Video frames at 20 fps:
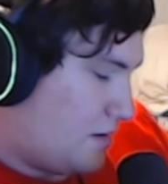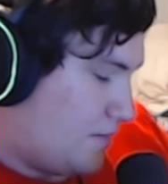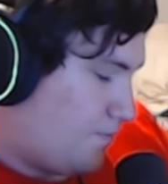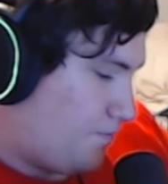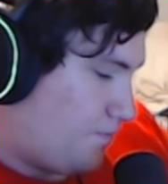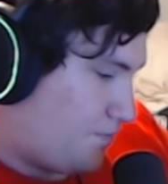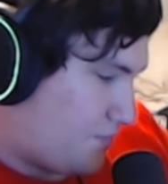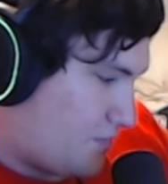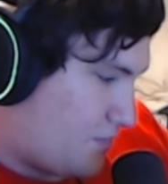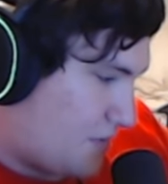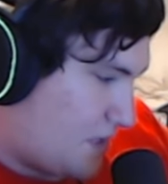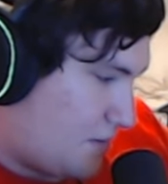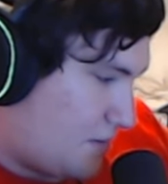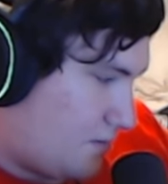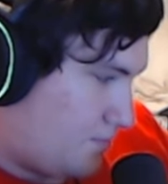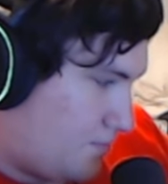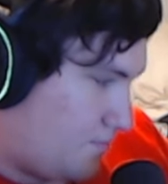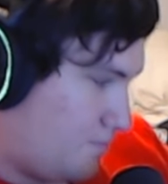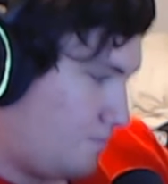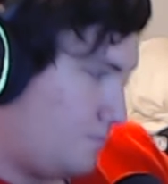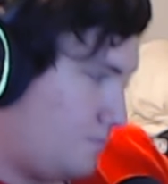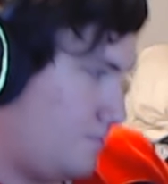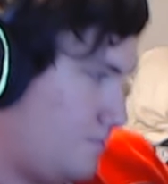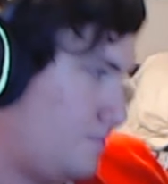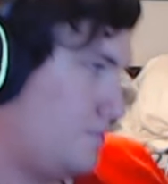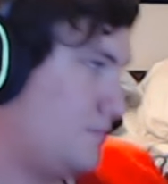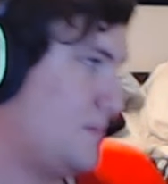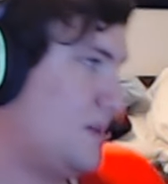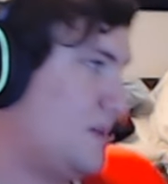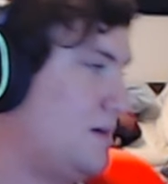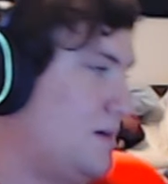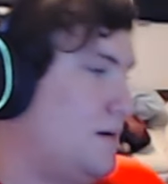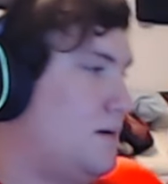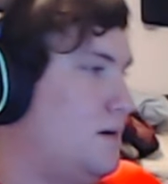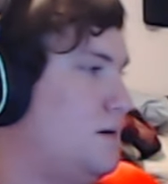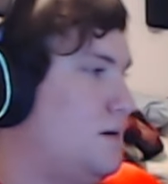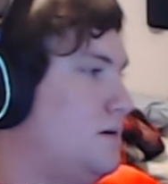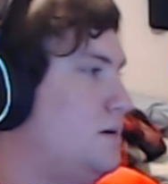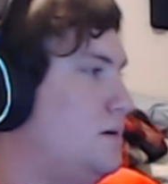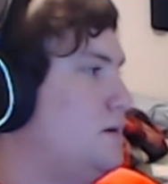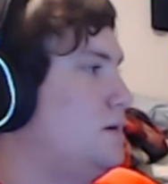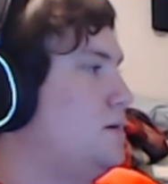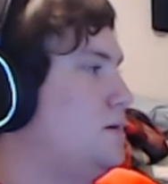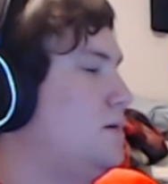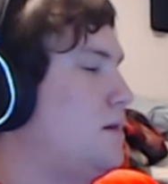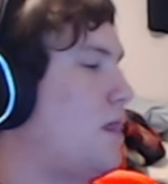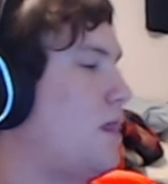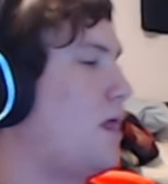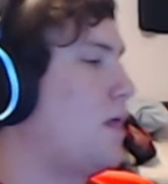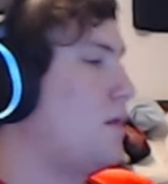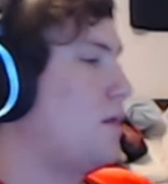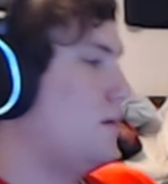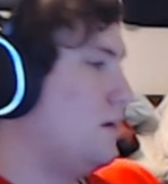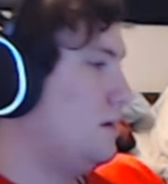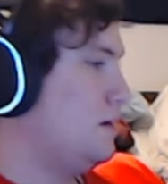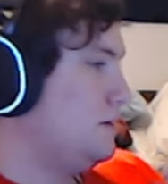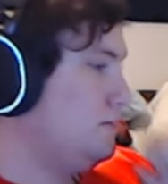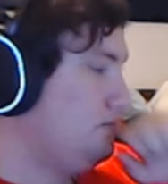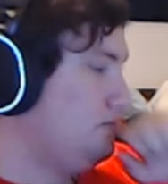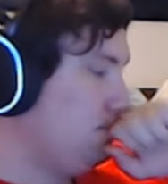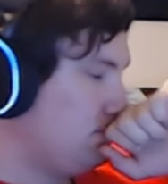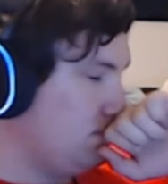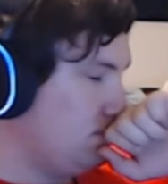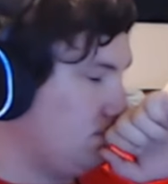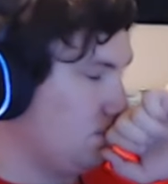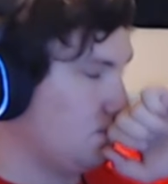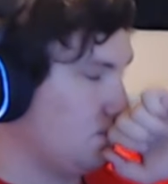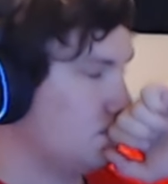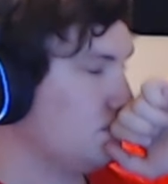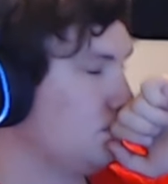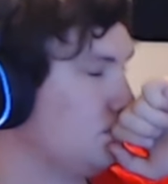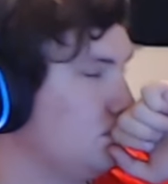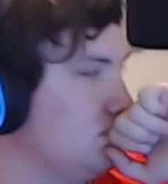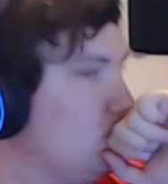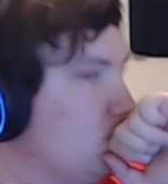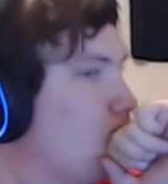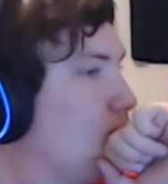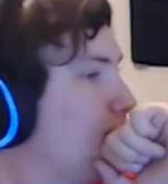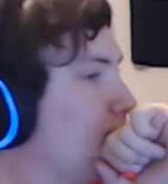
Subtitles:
And then once a game dies, they'll add microtransactions, of course, most likely.